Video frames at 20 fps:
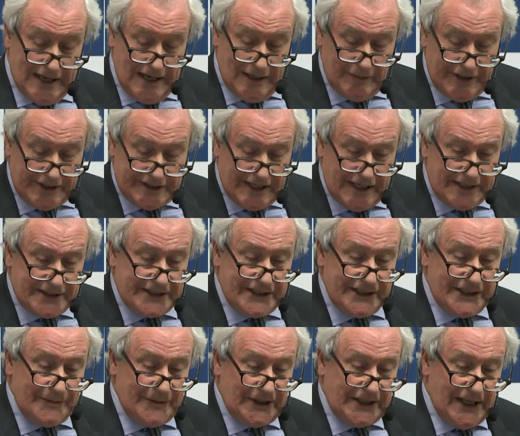and we
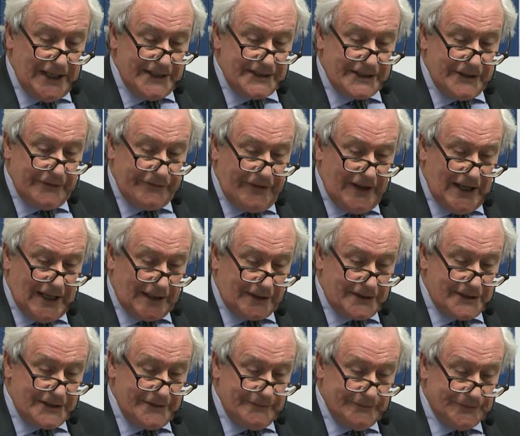tested them against the
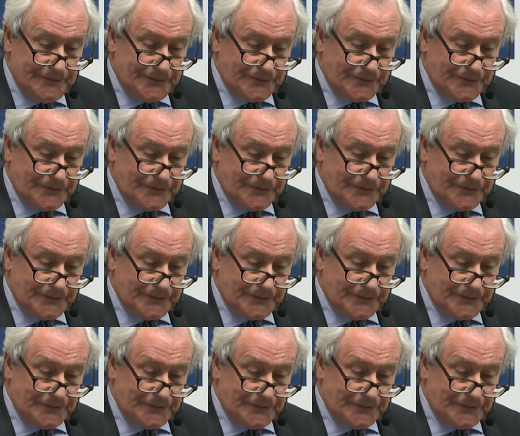facts.